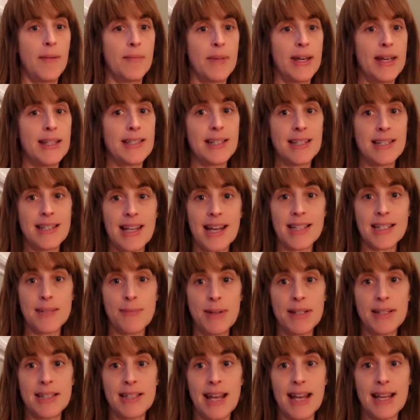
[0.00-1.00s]
He did text
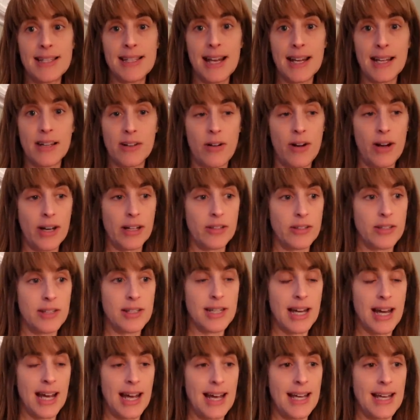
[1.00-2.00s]
me to say he's had quite a good
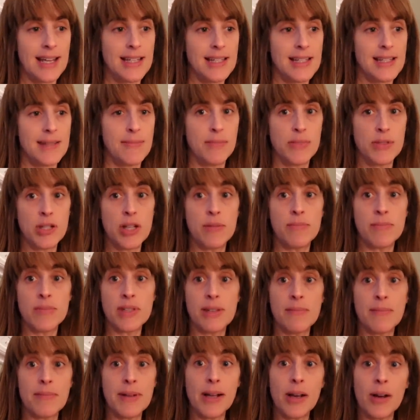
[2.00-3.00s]
day. His
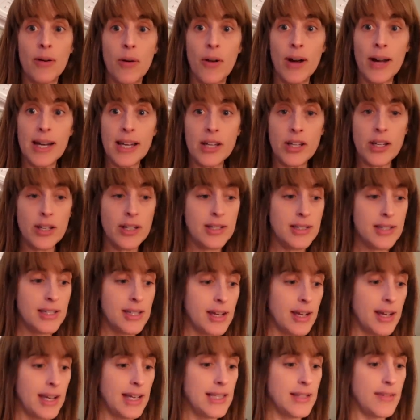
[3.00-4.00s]
symptoms have been quite good,
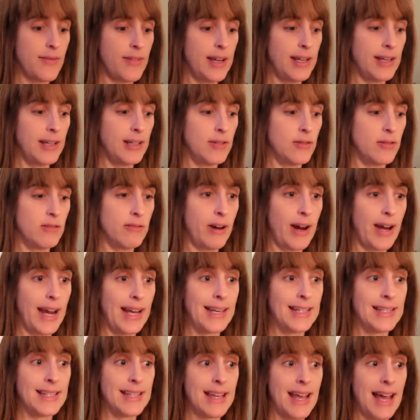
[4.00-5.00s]
so he's feeling all right
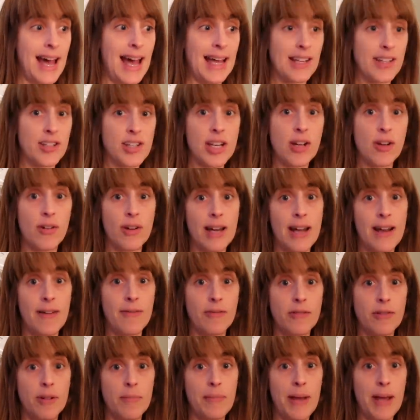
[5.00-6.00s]
and has actually gone
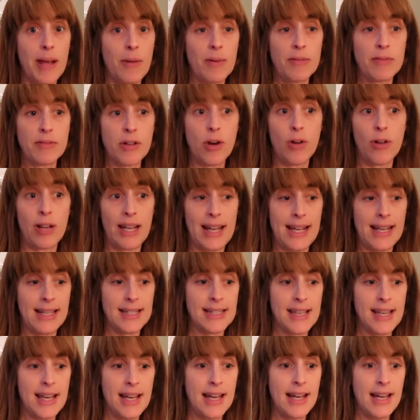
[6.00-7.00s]
out for a beer with
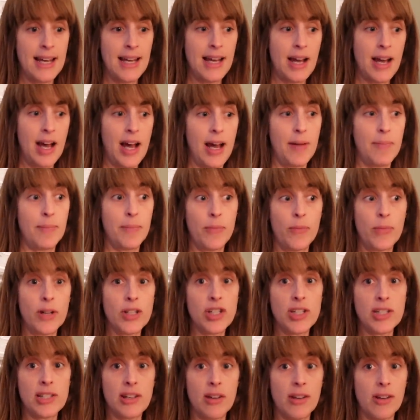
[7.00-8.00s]
colleagues,
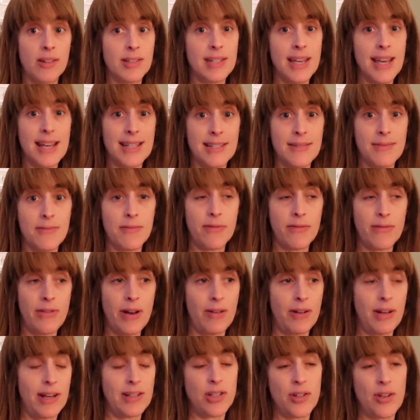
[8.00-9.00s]
which is good because he hasn't
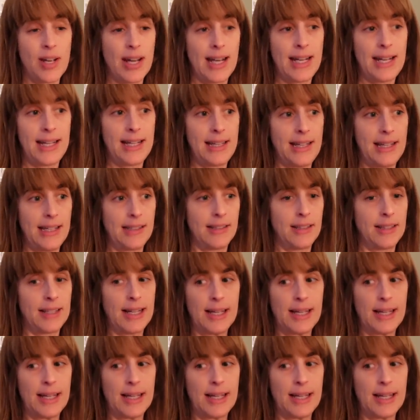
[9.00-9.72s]
felt like doing anything like